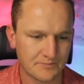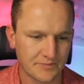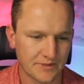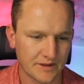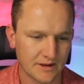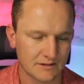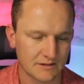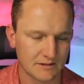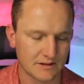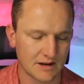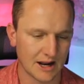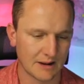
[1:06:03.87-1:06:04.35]

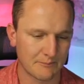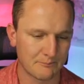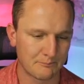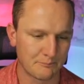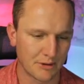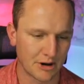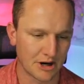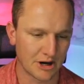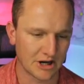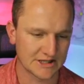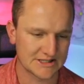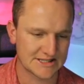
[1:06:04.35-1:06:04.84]
like
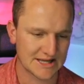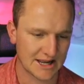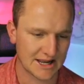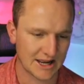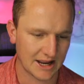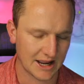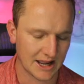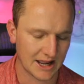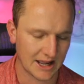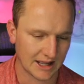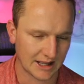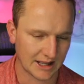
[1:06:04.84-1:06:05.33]

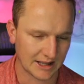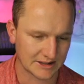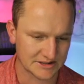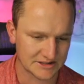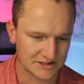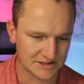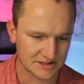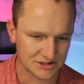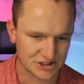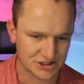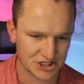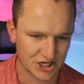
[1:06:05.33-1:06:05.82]
Partey and
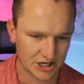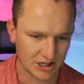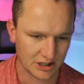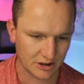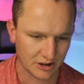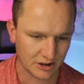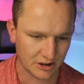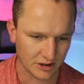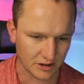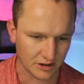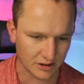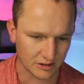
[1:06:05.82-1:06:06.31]

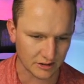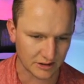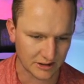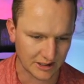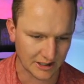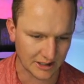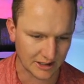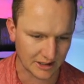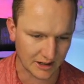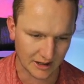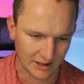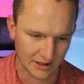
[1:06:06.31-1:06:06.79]
Zinchenko
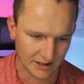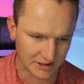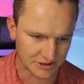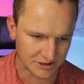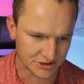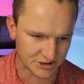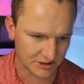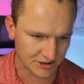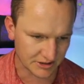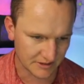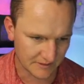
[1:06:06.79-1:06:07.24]
getting injured.